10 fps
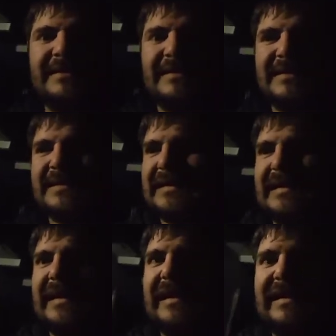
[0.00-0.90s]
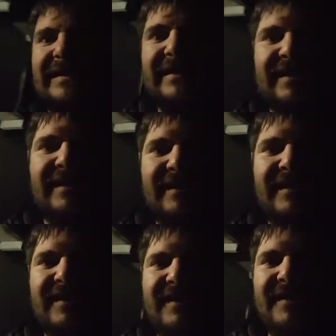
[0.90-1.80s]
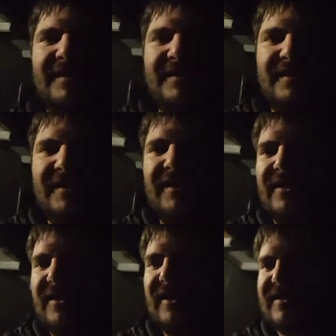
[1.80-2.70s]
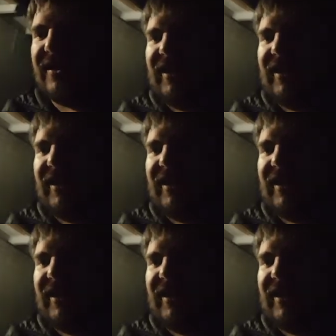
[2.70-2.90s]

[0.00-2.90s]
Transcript: Sorry. It's all